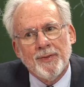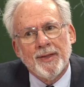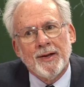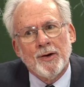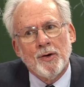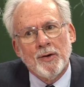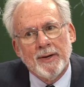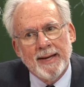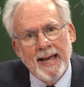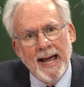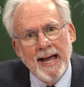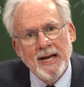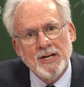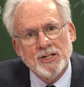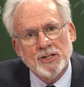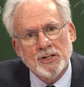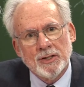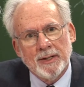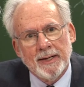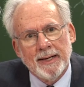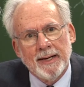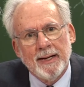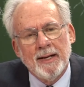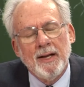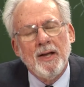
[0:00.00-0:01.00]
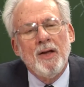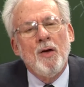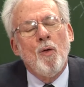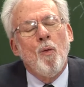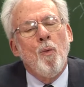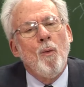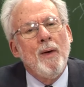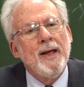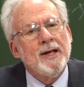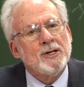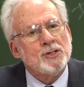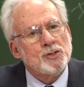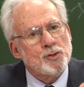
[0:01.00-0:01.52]
that occasionally
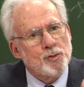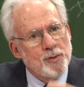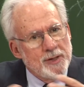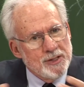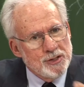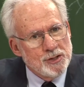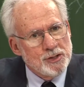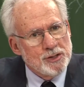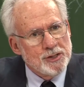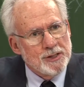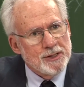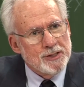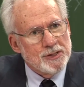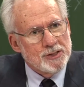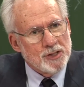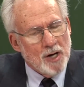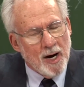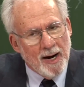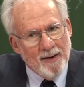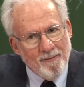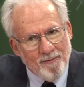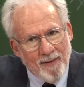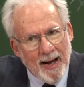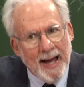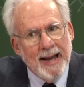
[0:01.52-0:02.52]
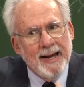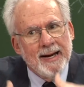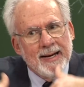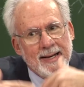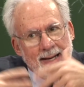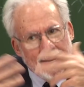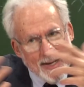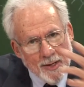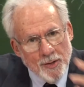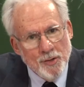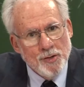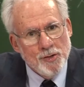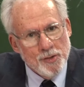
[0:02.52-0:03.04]
we as Christians are invited
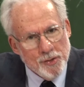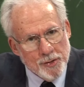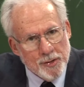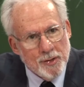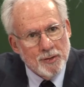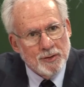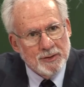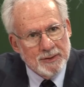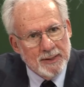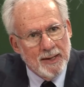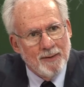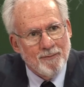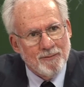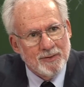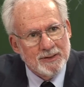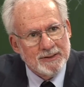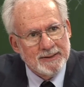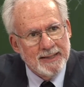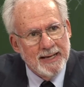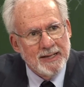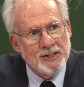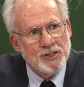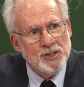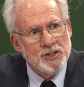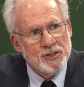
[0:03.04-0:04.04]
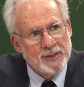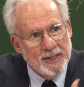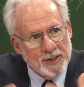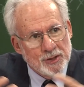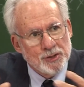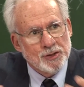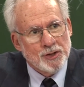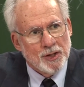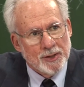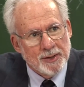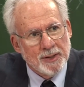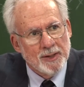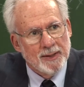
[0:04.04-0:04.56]
into those conversations at
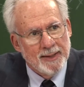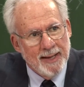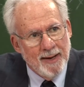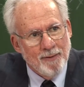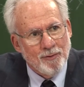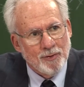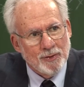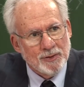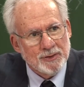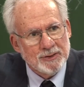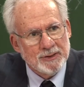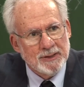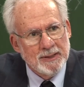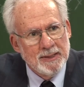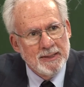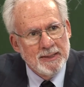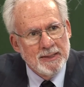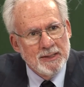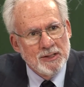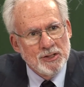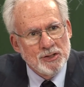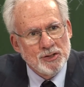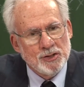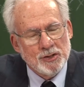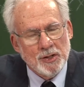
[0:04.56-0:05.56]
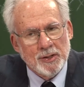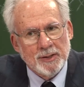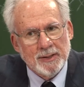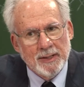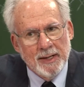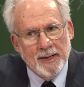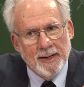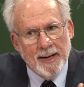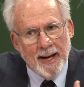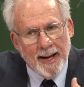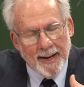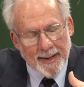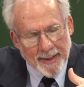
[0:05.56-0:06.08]
certain levels,
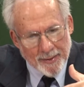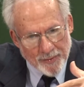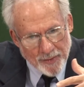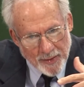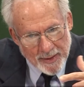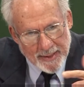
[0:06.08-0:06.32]
certainly not at